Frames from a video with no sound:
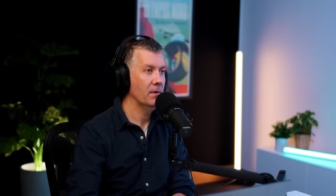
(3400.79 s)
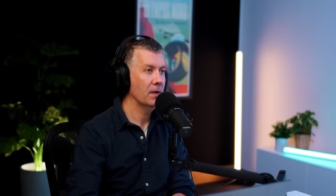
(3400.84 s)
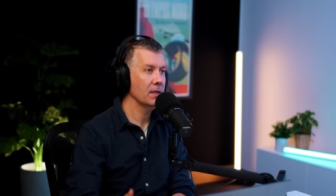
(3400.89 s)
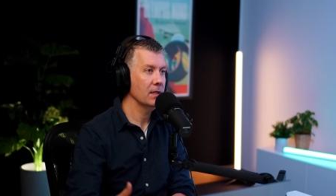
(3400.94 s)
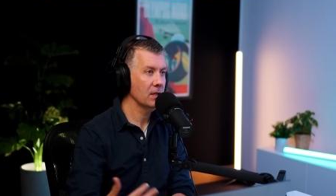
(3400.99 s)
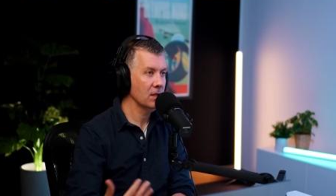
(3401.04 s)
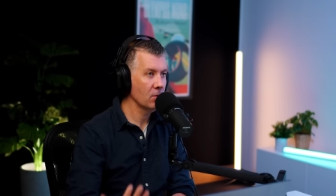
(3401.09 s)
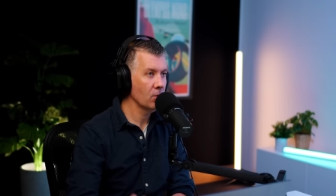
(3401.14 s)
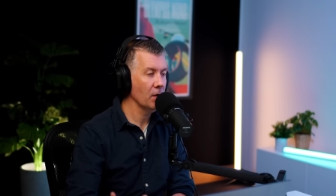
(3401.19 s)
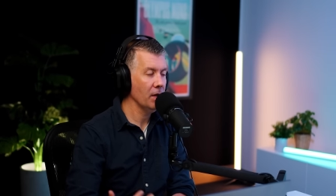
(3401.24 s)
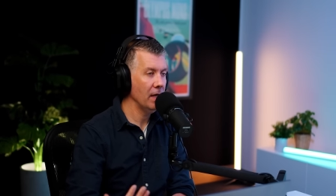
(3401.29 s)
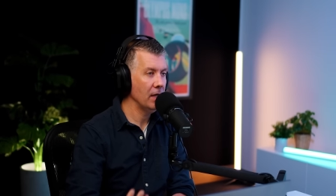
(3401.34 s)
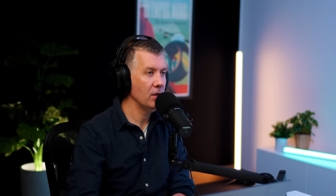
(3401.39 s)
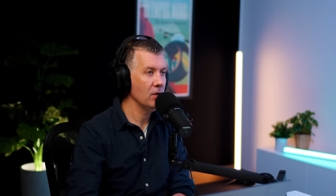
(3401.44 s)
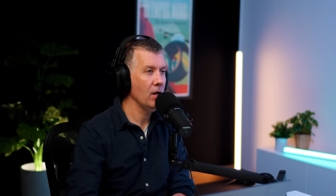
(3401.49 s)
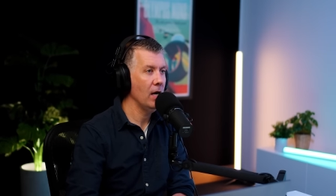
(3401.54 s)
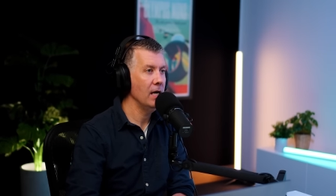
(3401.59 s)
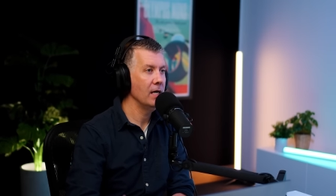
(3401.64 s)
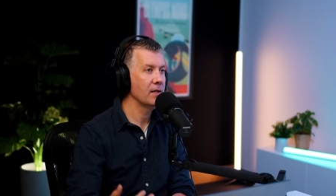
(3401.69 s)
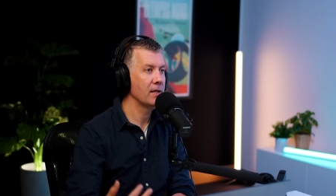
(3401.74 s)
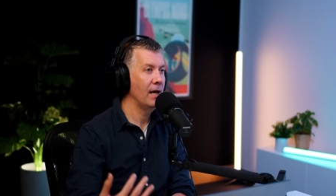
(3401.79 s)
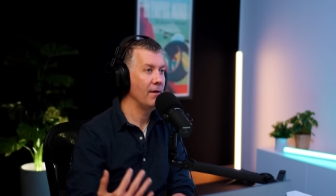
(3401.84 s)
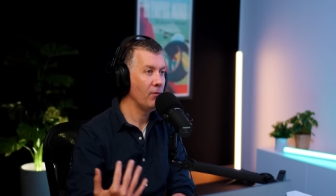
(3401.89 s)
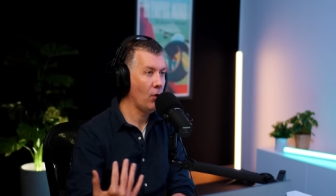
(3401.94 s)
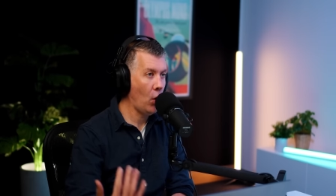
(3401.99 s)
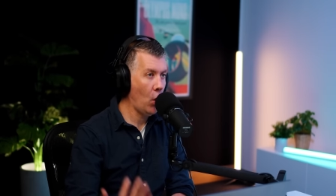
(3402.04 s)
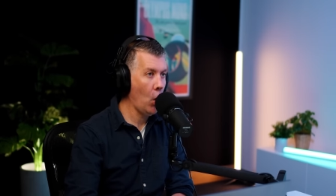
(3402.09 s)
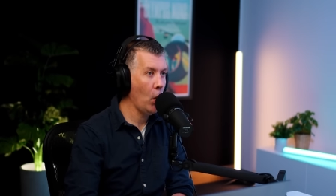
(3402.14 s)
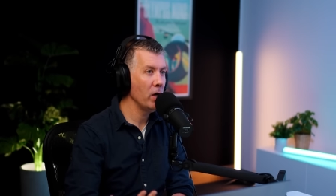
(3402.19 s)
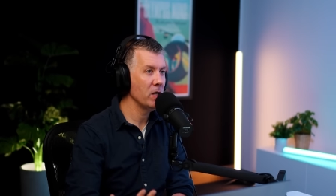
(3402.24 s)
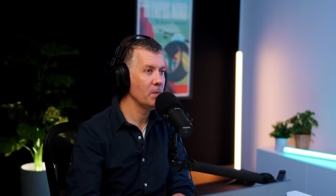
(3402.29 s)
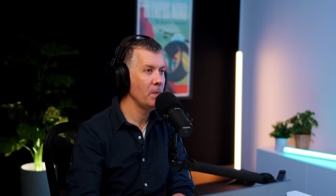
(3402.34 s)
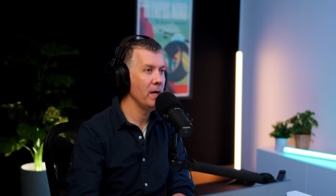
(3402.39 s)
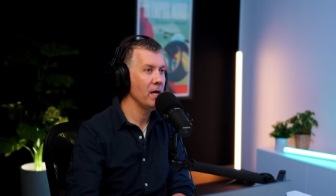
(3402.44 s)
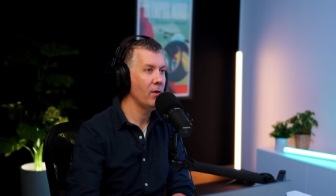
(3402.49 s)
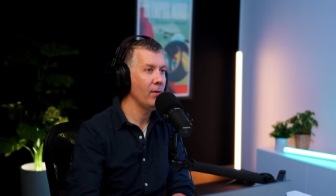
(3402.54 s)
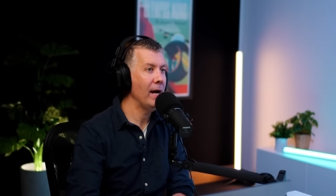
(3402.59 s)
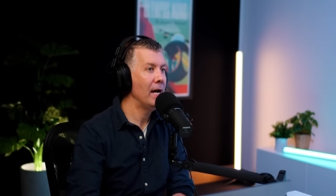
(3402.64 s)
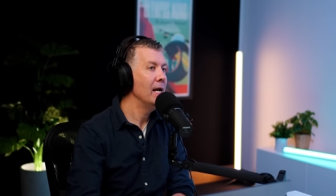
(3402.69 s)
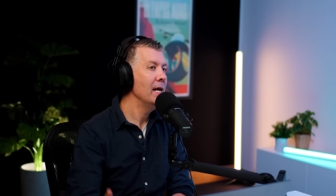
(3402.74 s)
Like this is what they do, and it, they've always
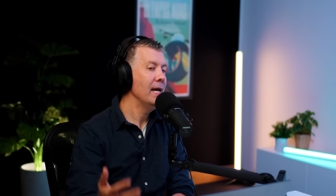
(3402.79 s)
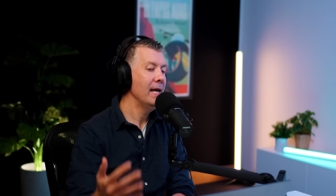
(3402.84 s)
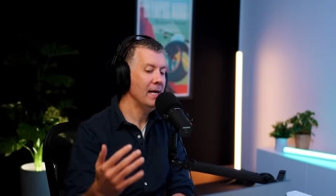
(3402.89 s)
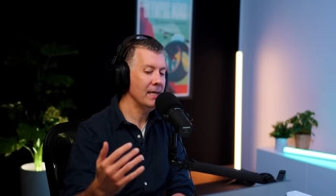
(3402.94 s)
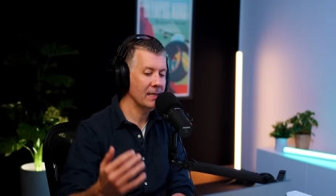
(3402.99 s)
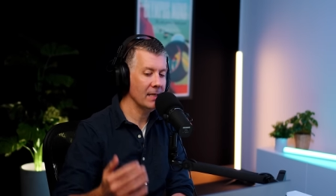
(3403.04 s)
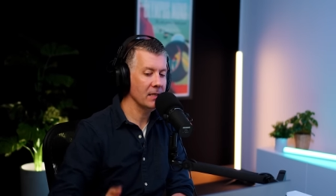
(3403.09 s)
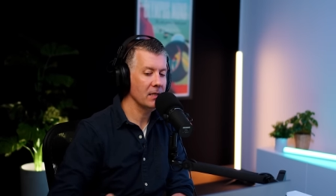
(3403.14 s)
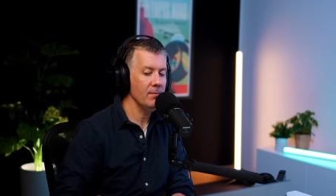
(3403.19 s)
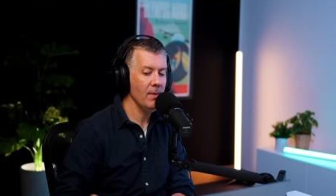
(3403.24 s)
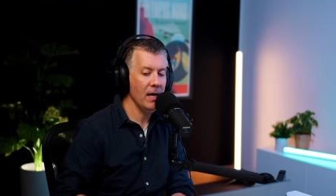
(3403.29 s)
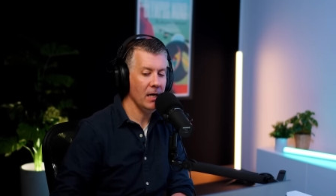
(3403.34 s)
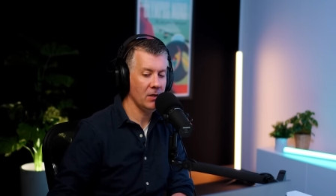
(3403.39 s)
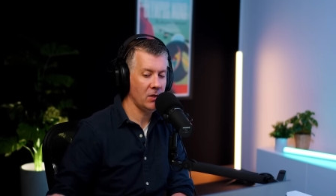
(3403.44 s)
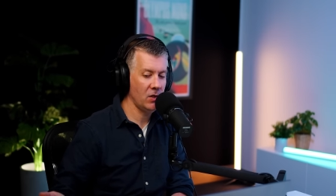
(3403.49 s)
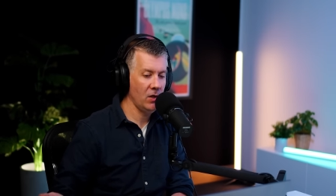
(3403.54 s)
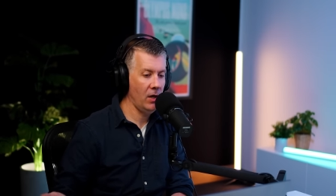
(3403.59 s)
been around, and it doesn't matter.